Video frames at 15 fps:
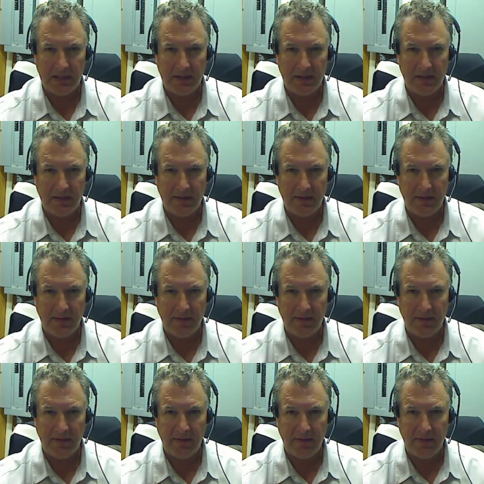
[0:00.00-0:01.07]

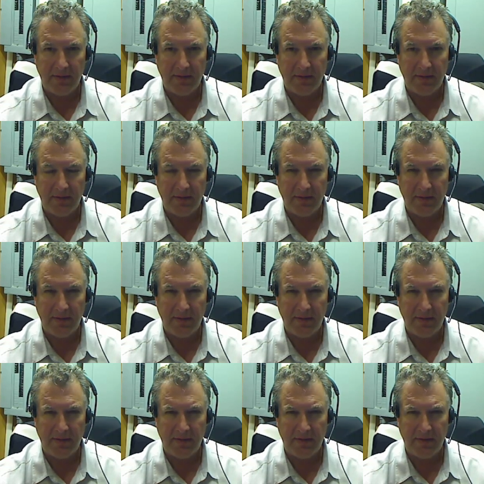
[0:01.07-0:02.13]

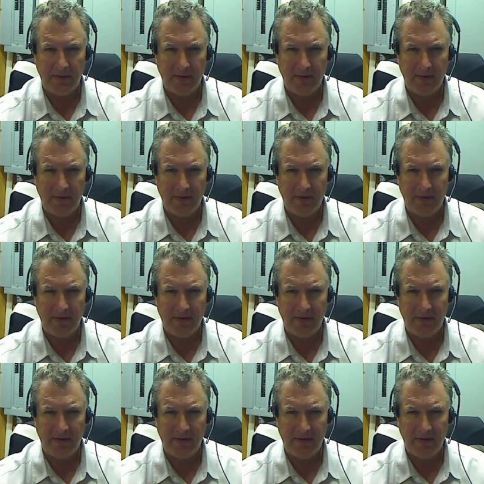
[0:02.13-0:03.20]

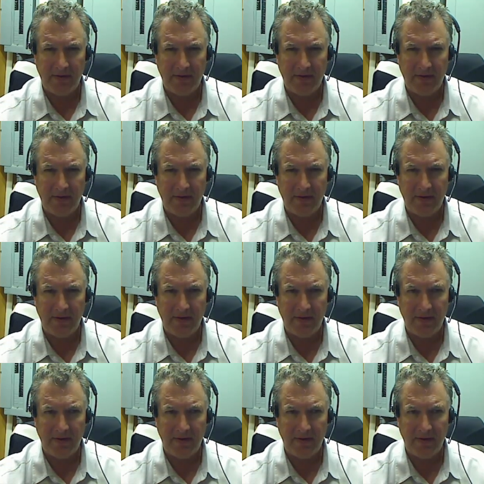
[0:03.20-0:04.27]

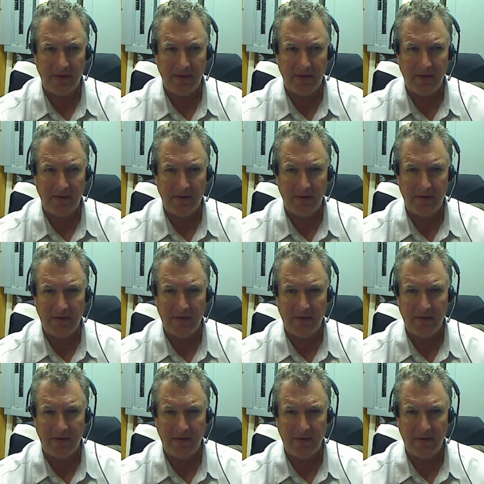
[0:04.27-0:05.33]

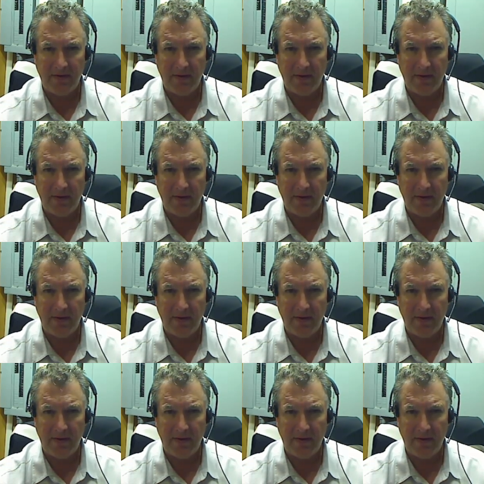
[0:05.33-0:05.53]
Nothing is said.